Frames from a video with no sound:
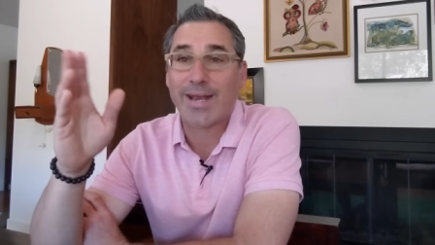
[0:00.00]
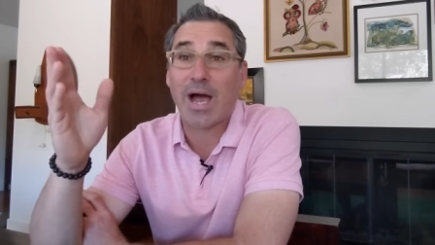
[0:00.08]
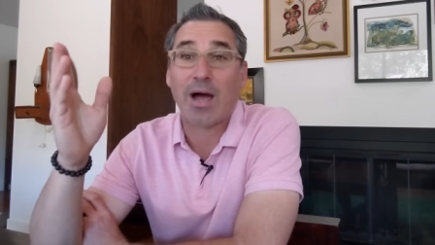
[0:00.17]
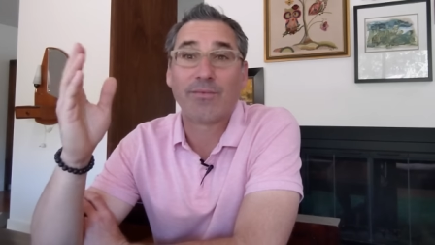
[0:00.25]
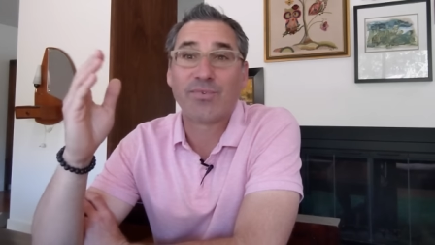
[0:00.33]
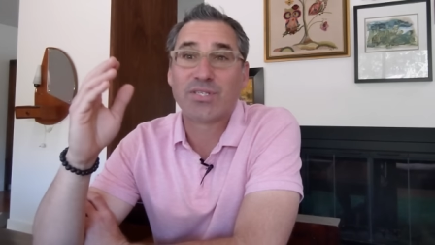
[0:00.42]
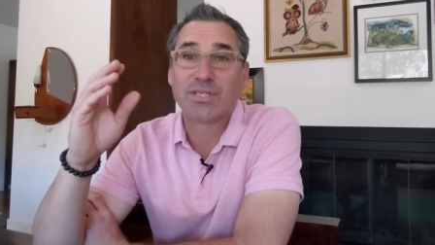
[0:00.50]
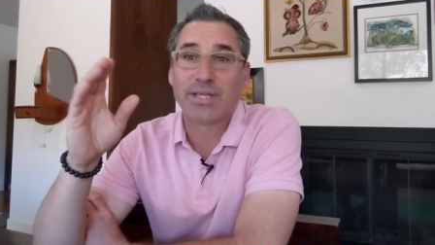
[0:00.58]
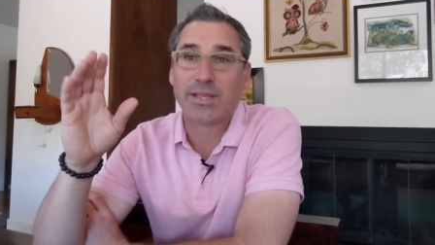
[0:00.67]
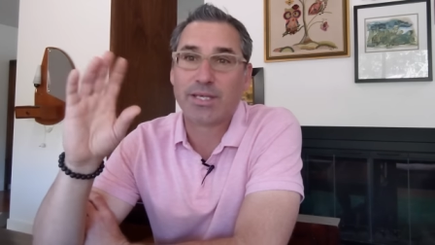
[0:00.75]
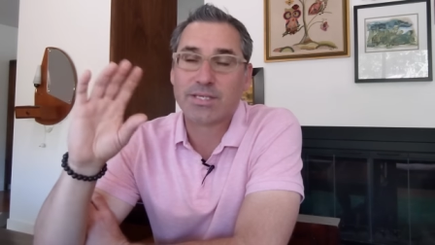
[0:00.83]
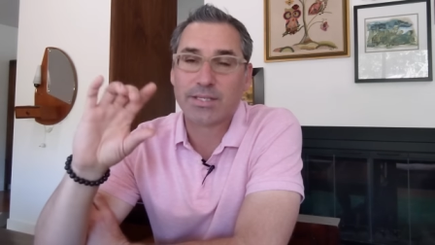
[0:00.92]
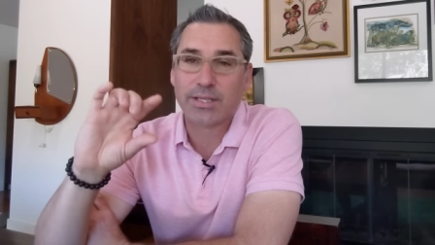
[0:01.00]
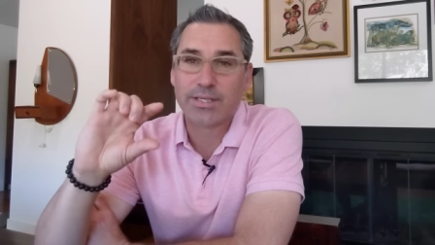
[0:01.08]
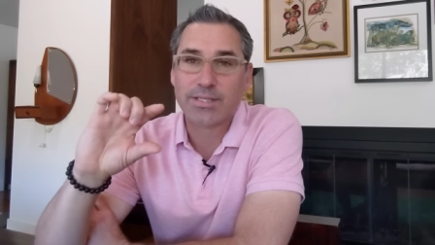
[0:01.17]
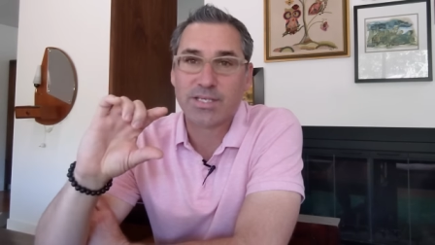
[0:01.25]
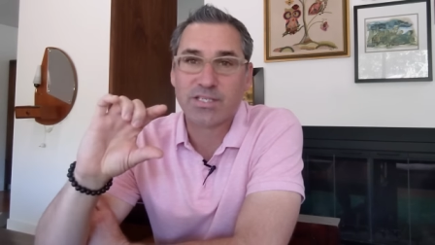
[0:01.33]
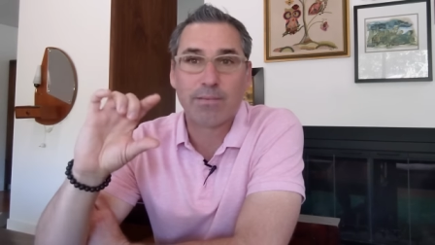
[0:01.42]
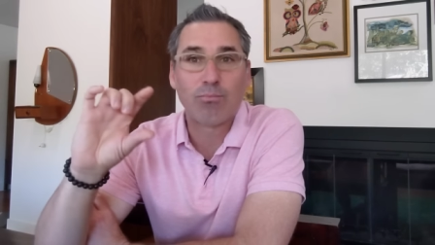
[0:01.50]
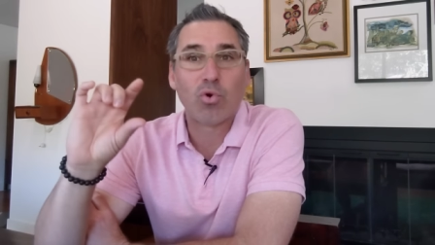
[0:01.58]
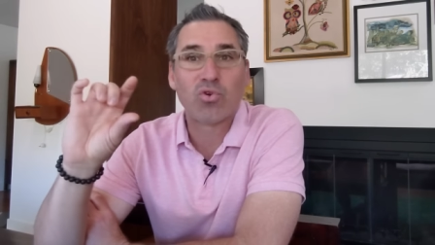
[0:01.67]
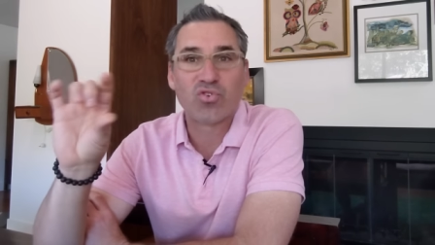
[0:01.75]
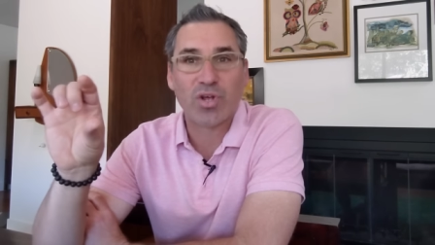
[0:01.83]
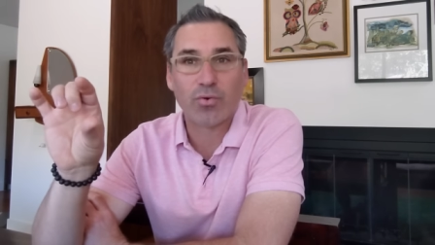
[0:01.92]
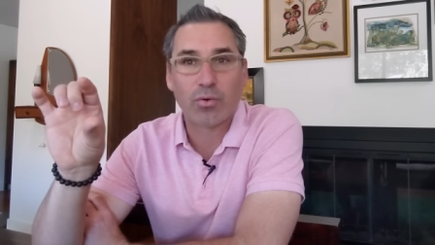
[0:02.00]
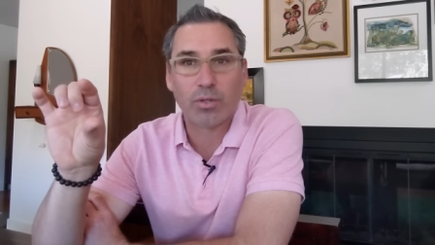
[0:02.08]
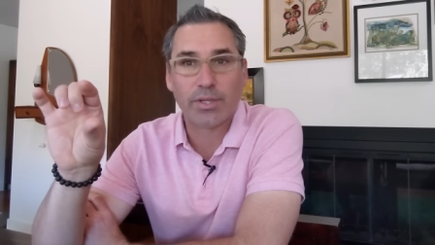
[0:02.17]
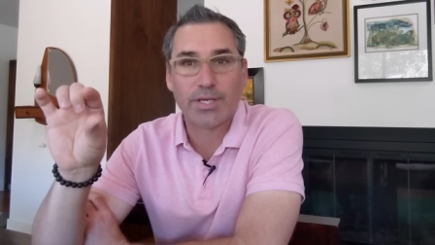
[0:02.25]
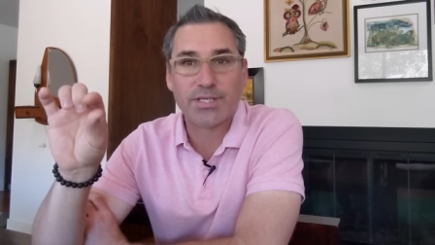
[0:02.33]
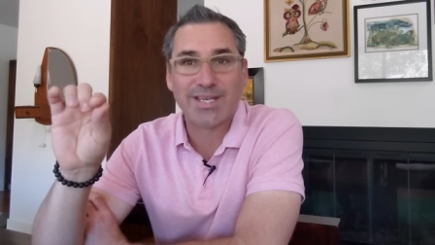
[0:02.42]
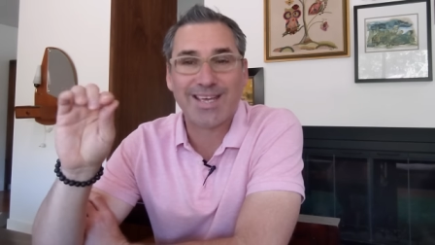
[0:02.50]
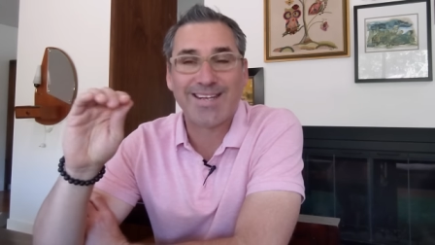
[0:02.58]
And obviously this list is a more general list.